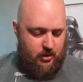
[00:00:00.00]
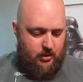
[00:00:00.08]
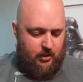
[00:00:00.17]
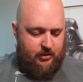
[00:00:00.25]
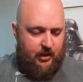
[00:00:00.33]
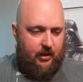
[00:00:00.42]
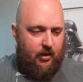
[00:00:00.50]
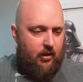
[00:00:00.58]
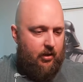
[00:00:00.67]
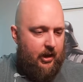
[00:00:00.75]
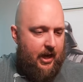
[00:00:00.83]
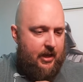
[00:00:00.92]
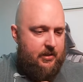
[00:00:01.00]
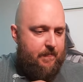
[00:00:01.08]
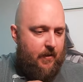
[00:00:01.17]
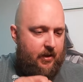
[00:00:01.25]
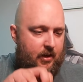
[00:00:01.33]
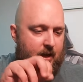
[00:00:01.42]
There's like a clasp
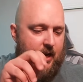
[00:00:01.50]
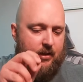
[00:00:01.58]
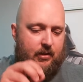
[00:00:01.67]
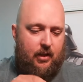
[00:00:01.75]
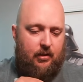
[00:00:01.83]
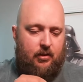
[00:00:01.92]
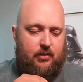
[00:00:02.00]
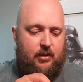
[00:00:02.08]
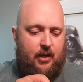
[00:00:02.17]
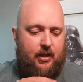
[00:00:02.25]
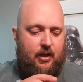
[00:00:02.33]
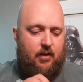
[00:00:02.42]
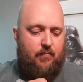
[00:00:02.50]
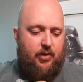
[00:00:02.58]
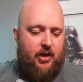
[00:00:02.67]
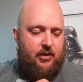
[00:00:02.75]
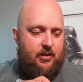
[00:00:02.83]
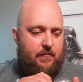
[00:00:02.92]
on the neck that looks like it
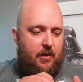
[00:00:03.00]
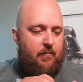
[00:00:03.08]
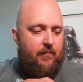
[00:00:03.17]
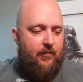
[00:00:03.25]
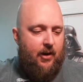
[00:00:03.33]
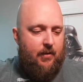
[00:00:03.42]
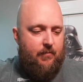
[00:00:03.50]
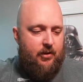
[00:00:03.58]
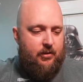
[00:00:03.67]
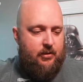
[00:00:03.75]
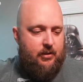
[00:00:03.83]
unbuttons, but I'm afraid I'm gonna